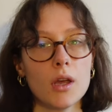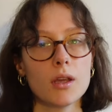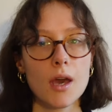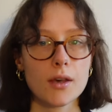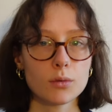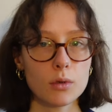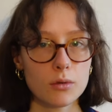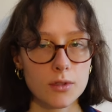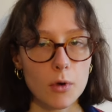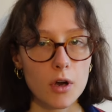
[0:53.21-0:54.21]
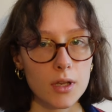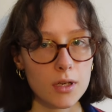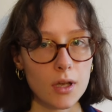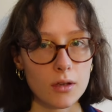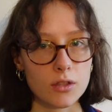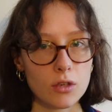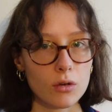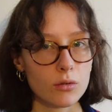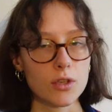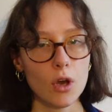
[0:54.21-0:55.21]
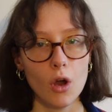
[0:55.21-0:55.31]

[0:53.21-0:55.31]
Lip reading: yes, we were smarter than Neanderthals,